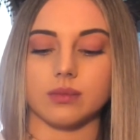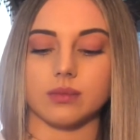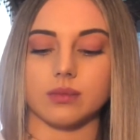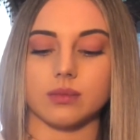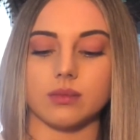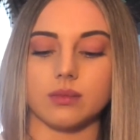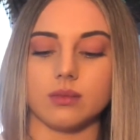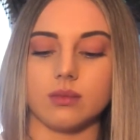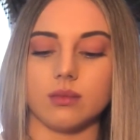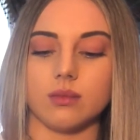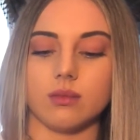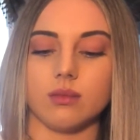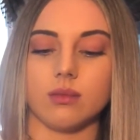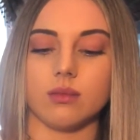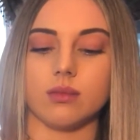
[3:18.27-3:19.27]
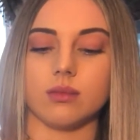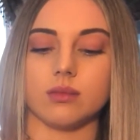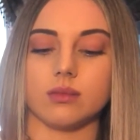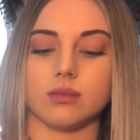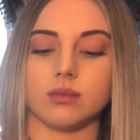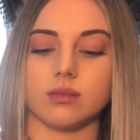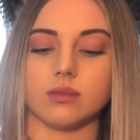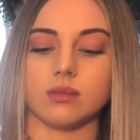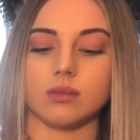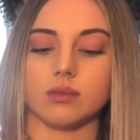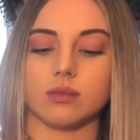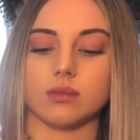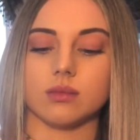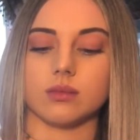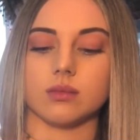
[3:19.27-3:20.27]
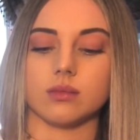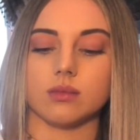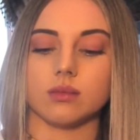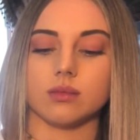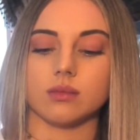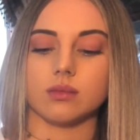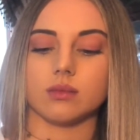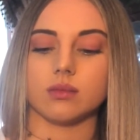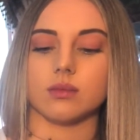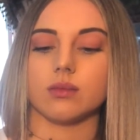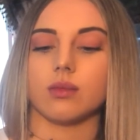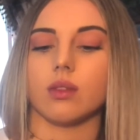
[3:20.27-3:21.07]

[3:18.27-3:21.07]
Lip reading: (silent)